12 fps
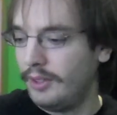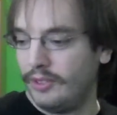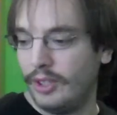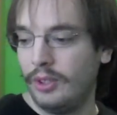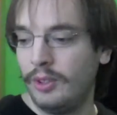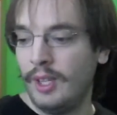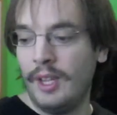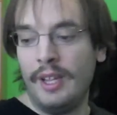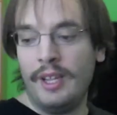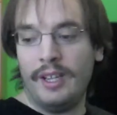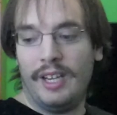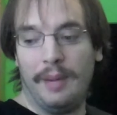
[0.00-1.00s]
So,
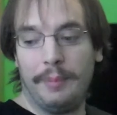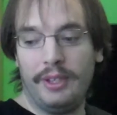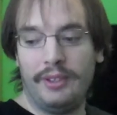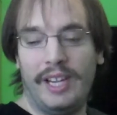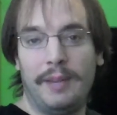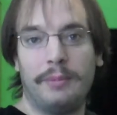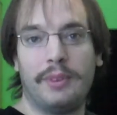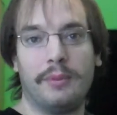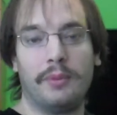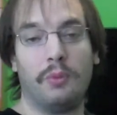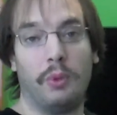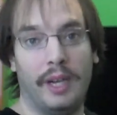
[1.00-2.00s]
I'm going to name
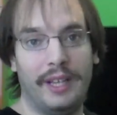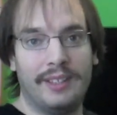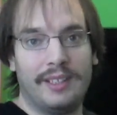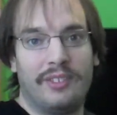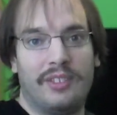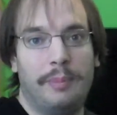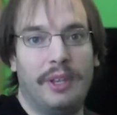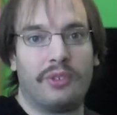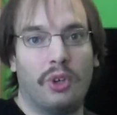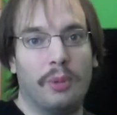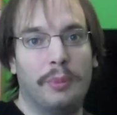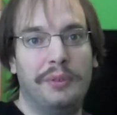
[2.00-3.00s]
what I think is the
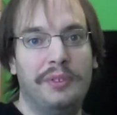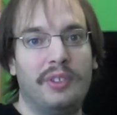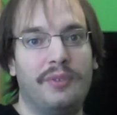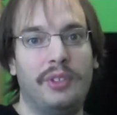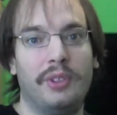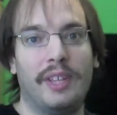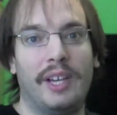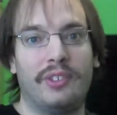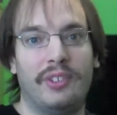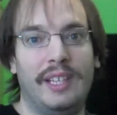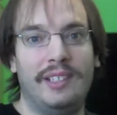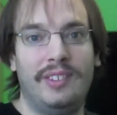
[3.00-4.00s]
best horror movies of
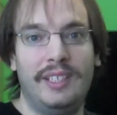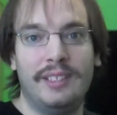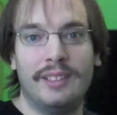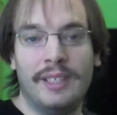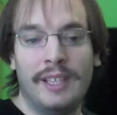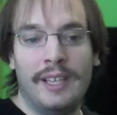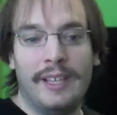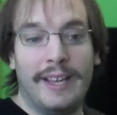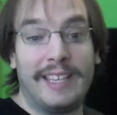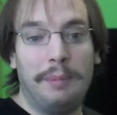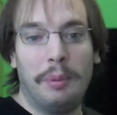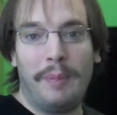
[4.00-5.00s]
2018.
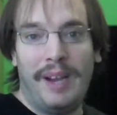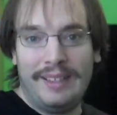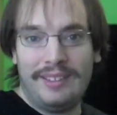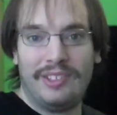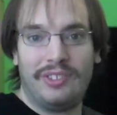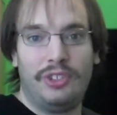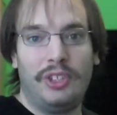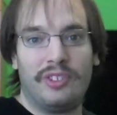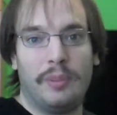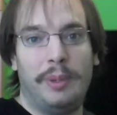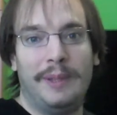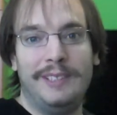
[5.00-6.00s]
And keep in mind, this is
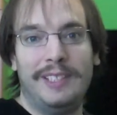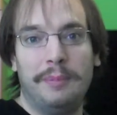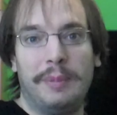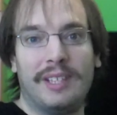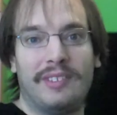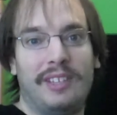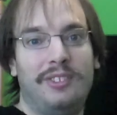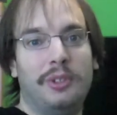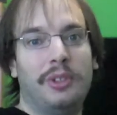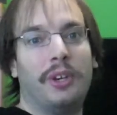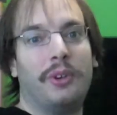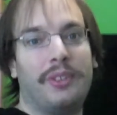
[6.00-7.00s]
just opinion because I do
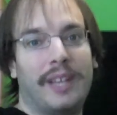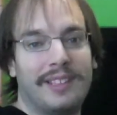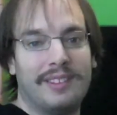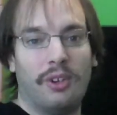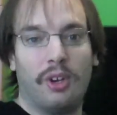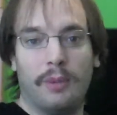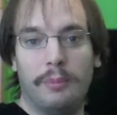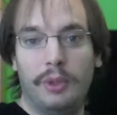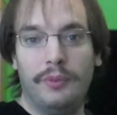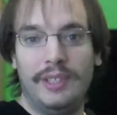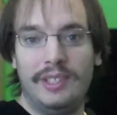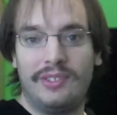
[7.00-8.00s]
know that there are
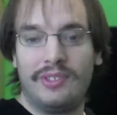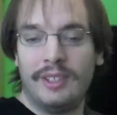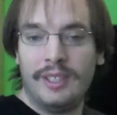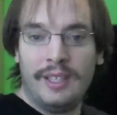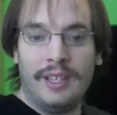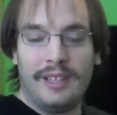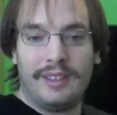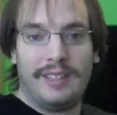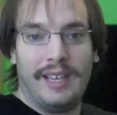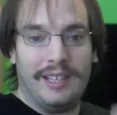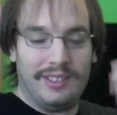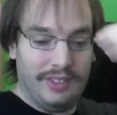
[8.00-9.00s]
movies
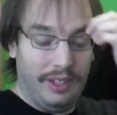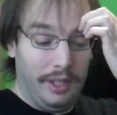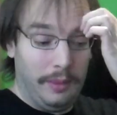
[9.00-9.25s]
that